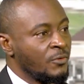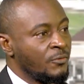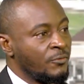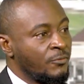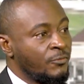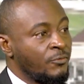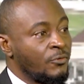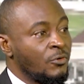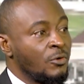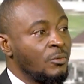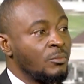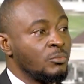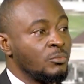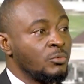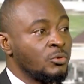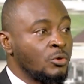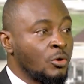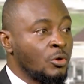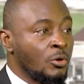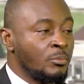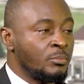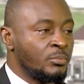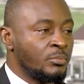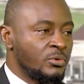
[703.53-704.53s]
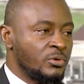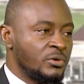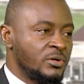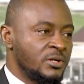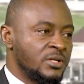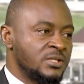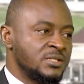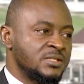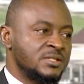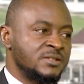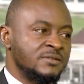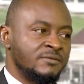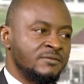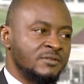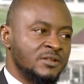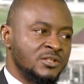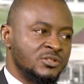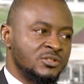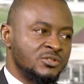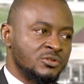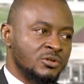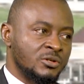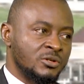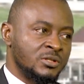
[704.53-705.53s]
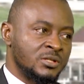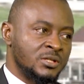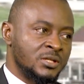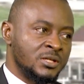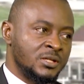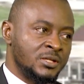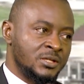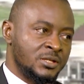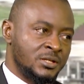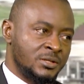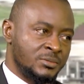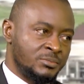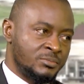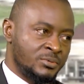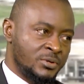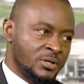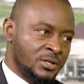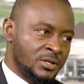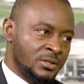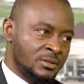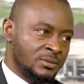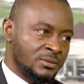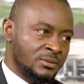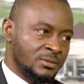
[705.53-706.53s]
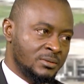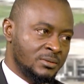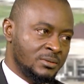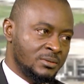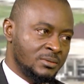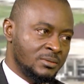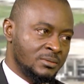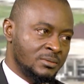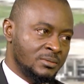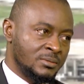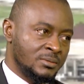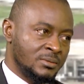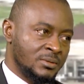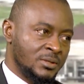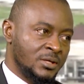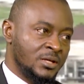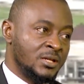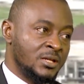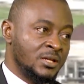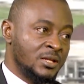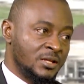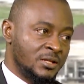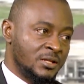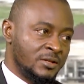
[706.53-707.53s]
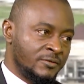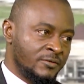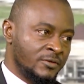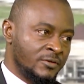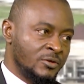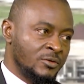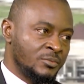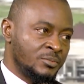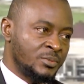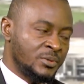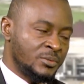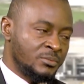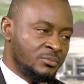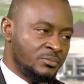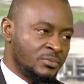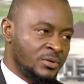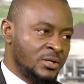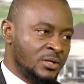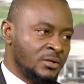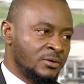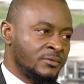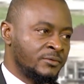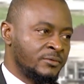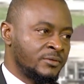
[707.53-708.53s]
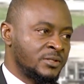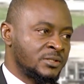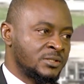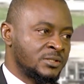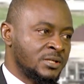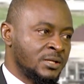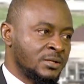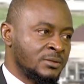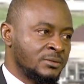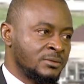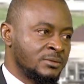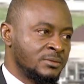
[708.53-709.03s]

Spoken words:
from non-progressive lesion in the brain, in a developing brain of a child.